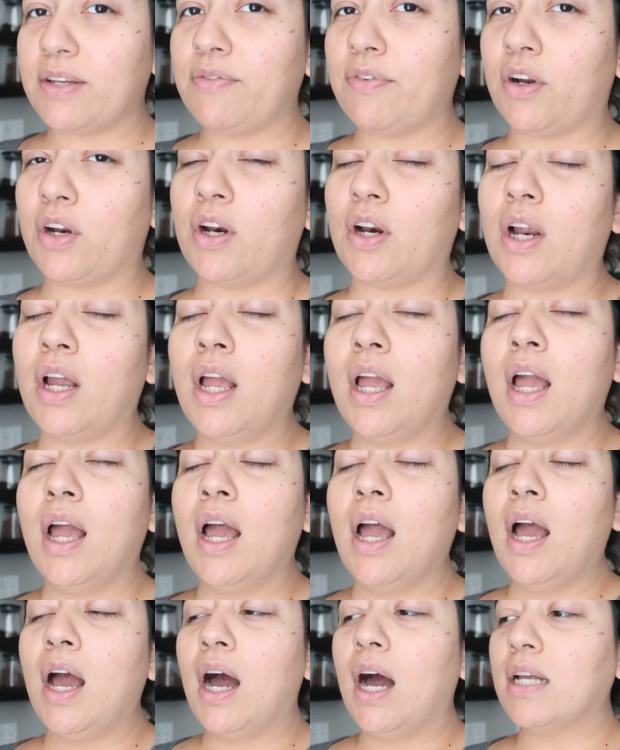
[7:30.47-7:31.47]
for
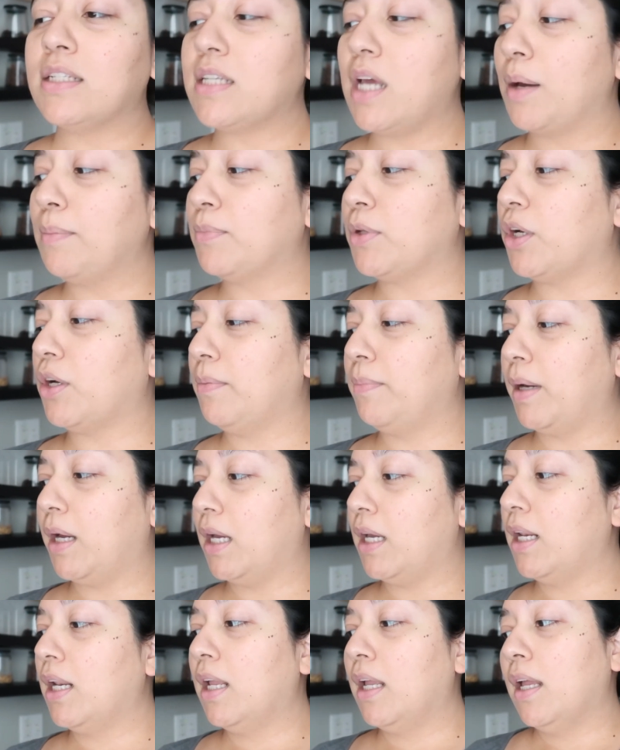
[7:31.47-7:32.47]
a tumbler,
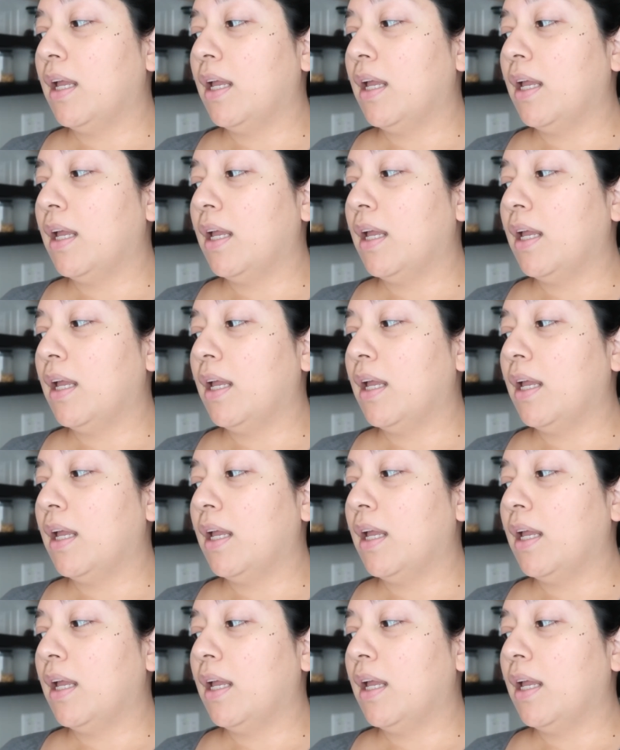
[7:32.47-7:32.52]
but